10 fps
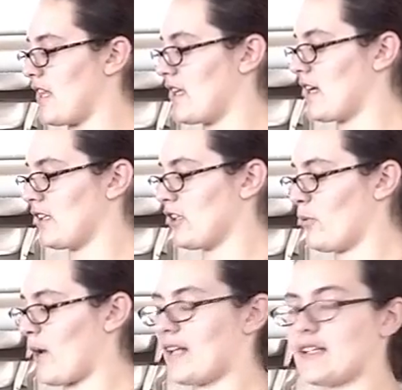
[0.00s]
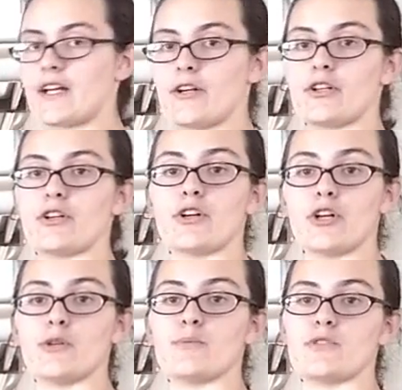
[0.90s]
and then a little while later your
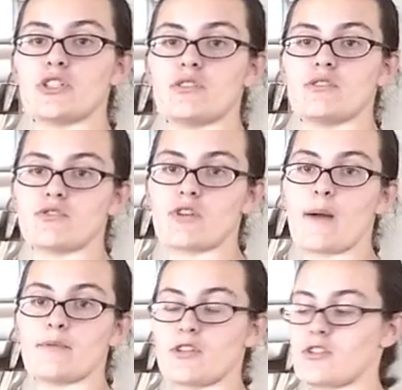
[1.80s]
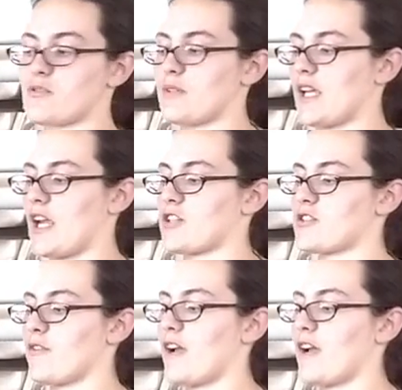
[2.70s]
curb strap starts to engage.